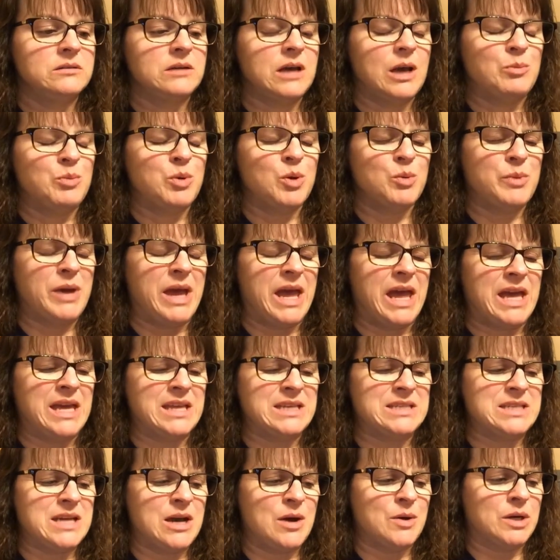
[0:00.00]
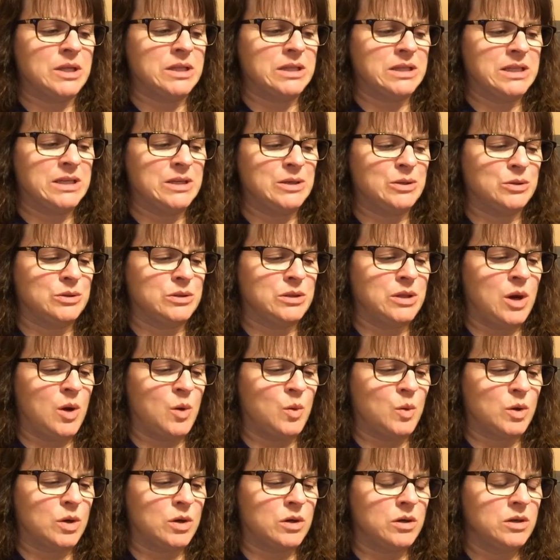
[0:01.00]
I put my head down a little
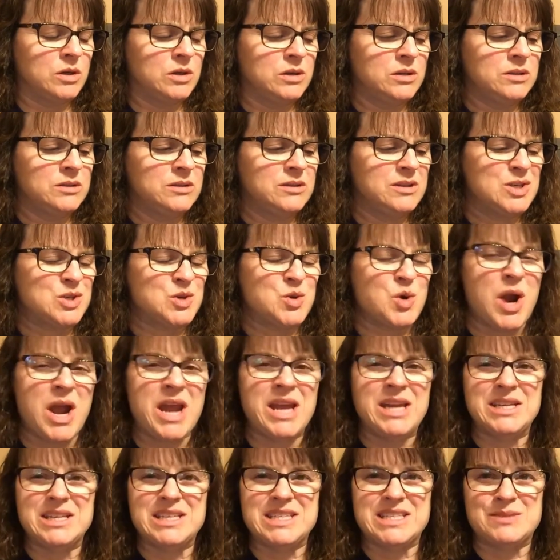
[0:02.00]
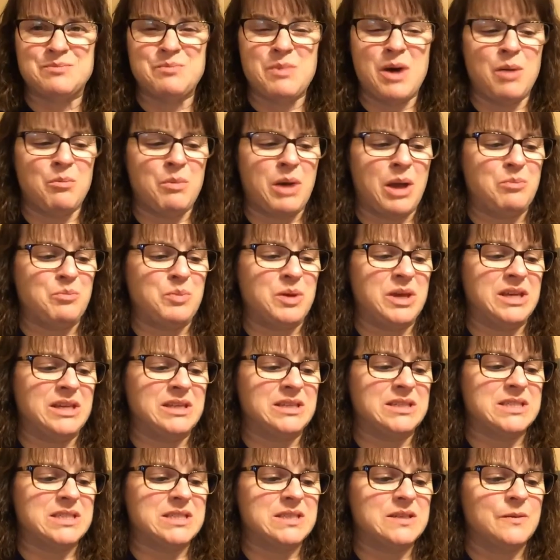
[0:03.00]
lower, trying to smell my
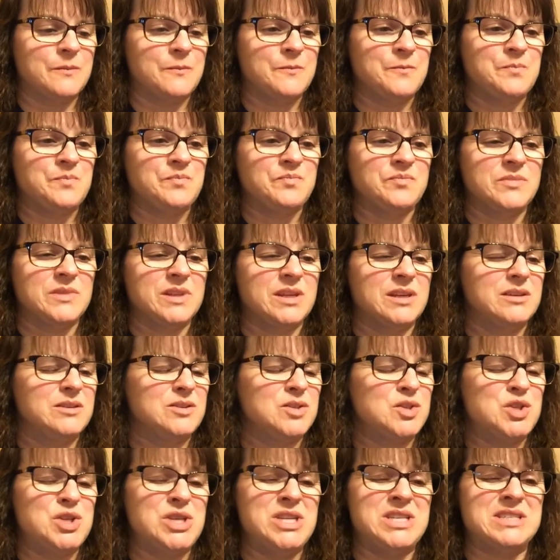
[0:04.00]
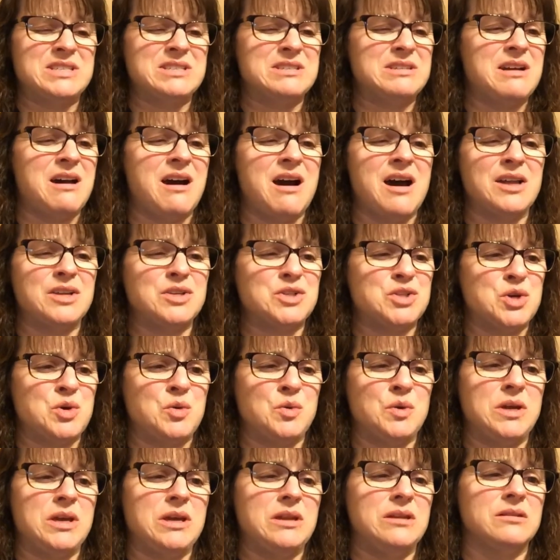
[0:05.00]
pits. She's not
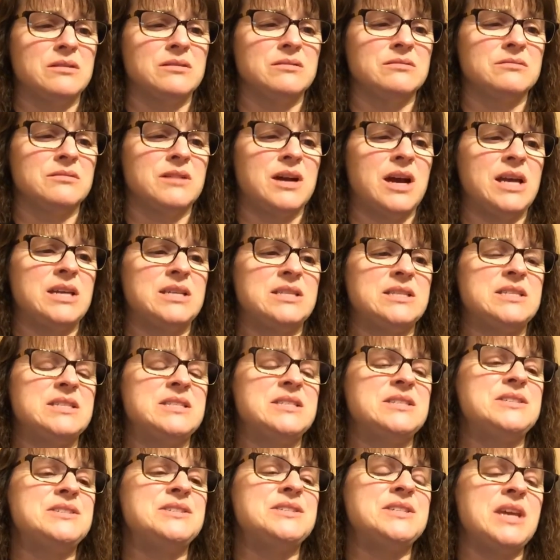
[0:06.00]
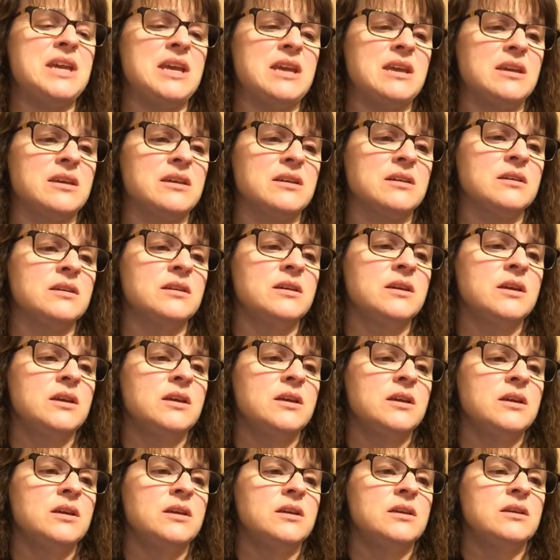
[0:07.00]
joking. I stink.
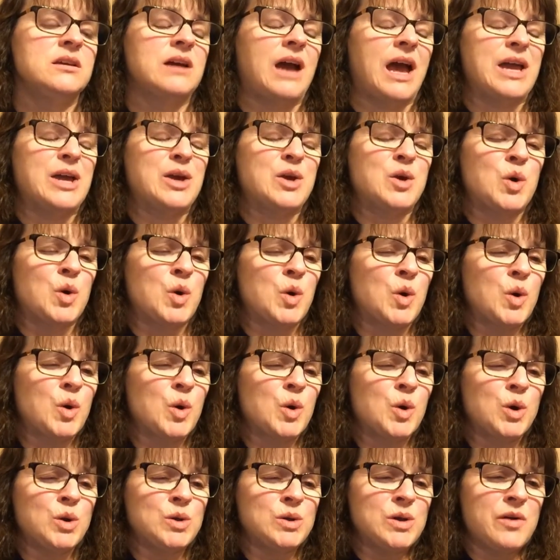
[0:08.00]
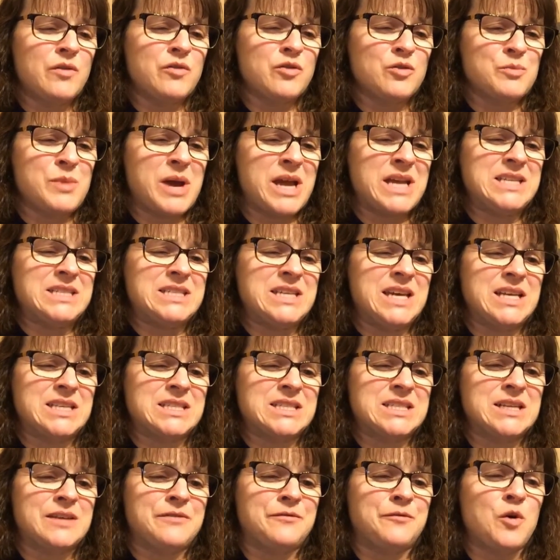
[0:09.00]
I curl over my
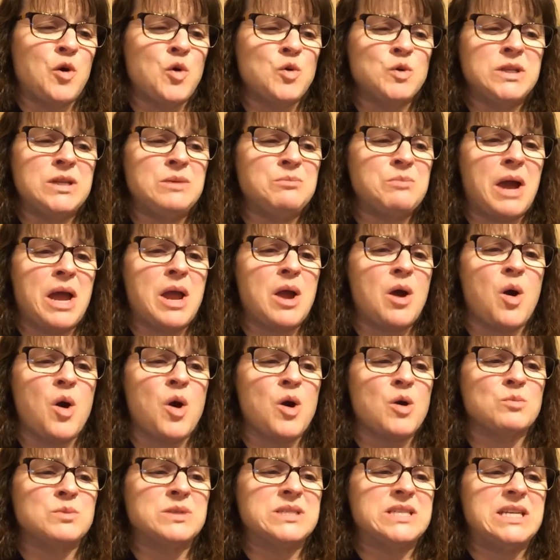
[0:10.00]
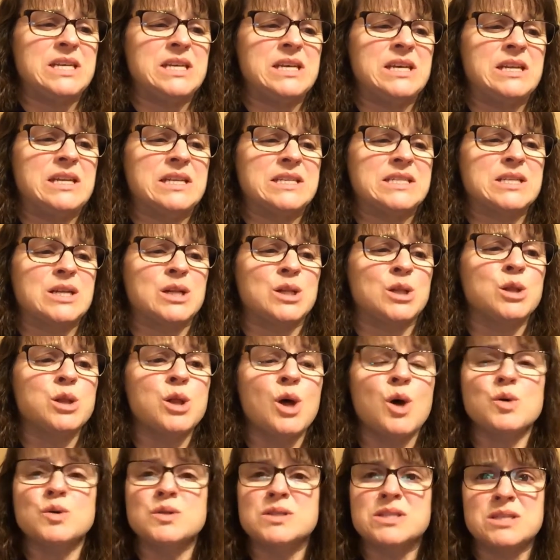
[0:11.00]
desk, folding my arms in as
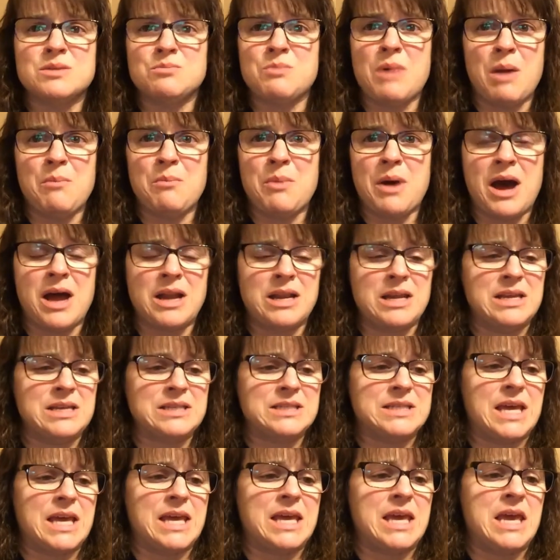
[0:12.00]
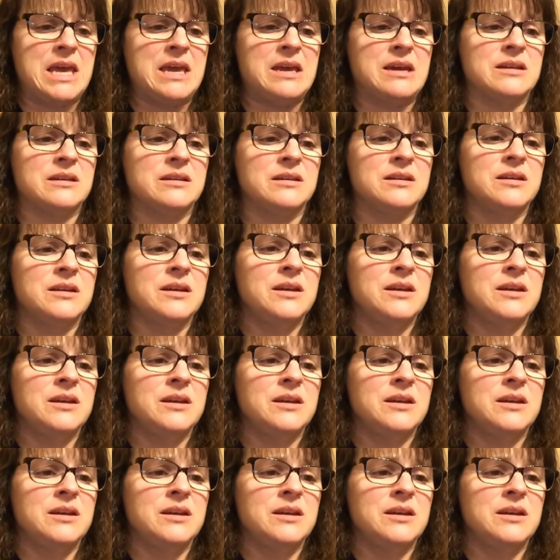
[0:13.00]
close to my body as I can.